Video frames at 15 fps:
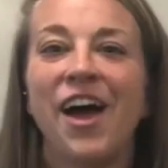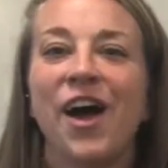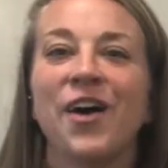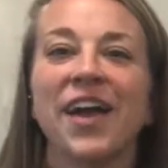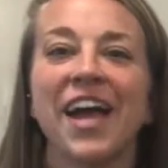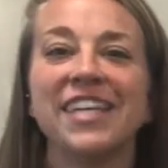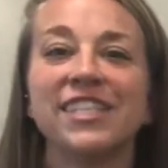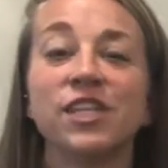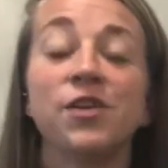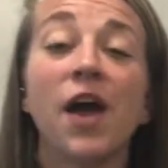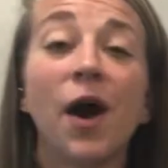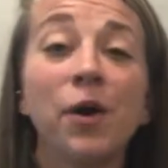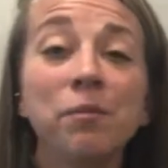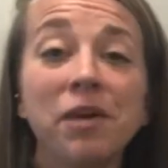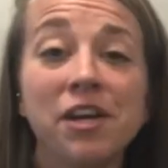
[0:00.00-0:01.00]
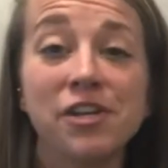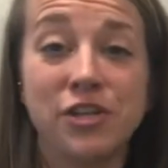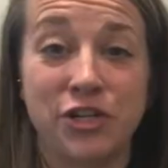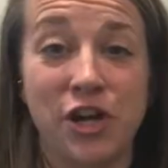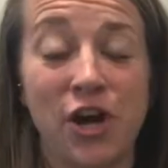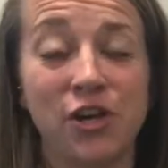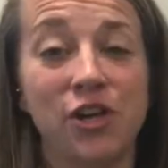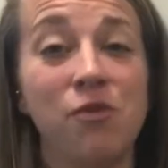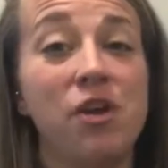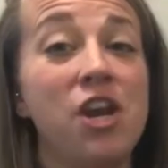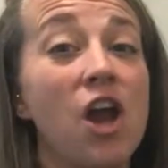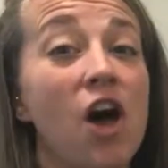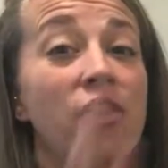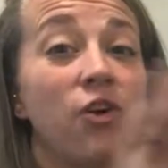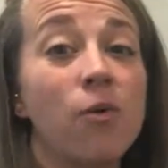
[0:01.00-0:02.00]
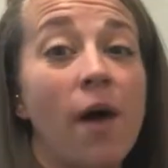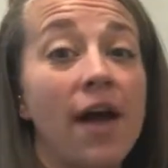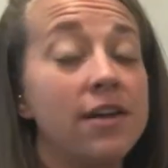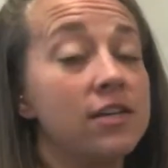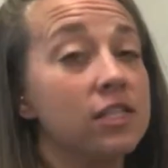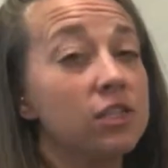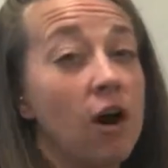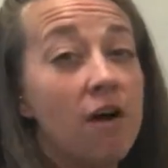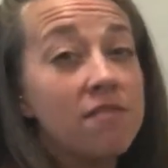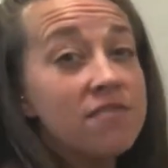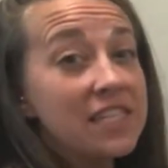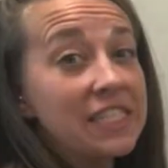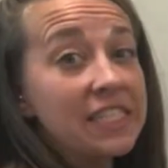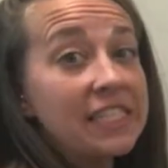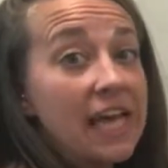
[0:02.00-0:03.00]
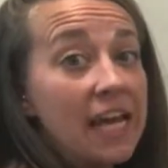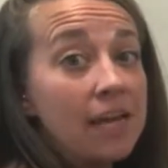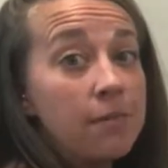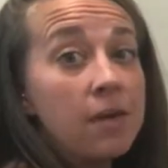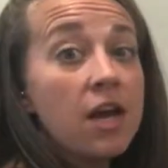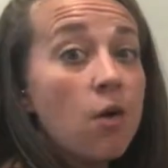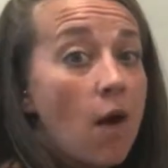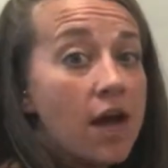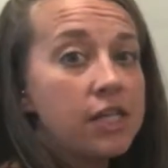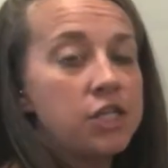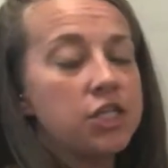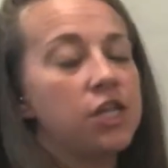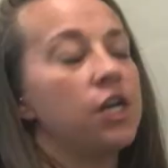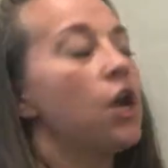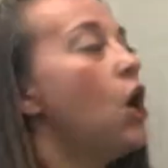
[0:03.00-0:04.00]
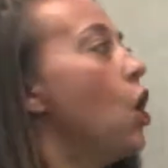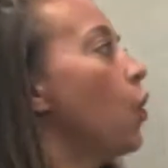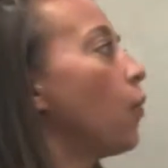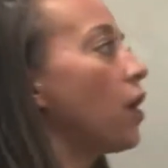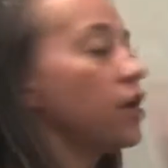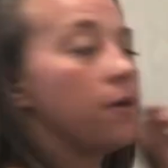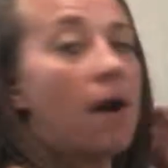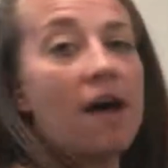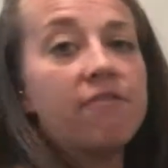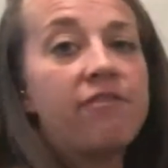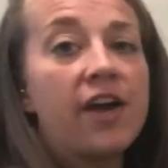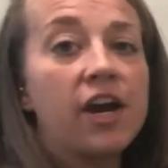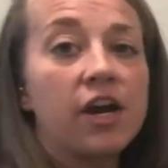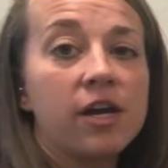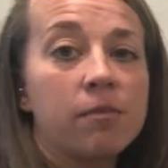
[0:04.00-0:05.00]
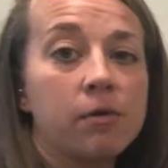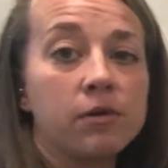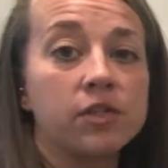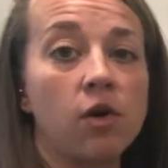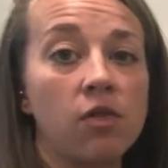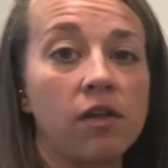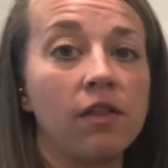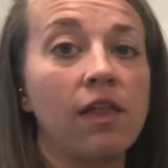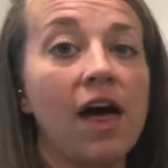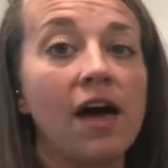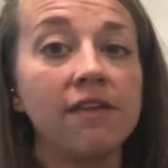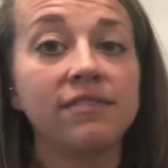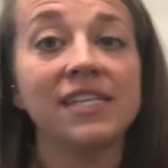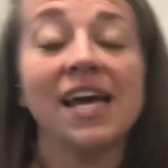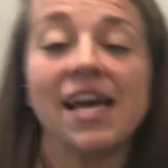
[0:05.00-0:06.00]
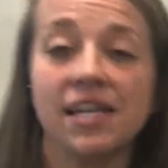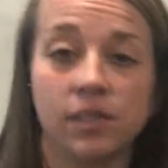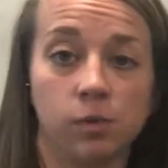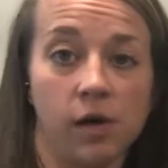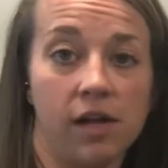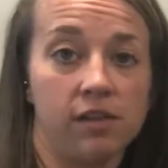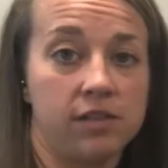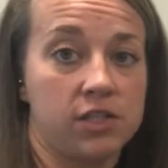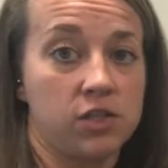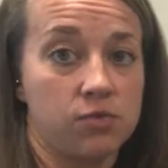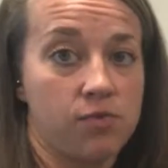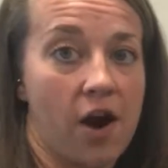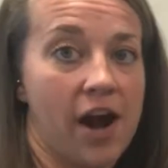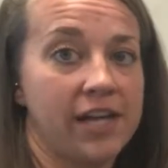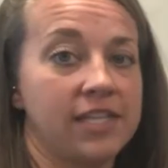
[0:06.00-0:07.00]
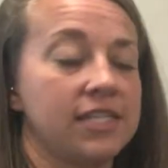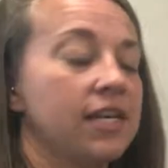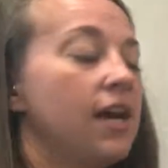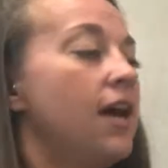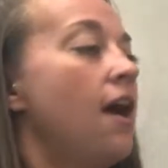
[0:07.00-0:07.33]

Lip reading: Okay, so now I'm going to show you another way to solve this same equation where you have variables on the left as well as the right.